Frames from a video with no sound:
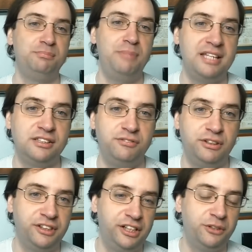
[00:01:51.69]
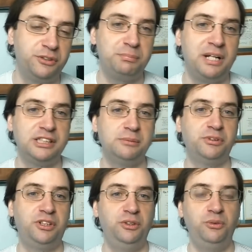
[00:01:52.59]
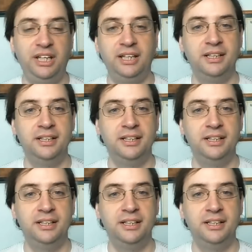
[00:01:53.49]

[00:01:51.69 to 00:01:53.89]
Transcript: massive, irresponsible QE,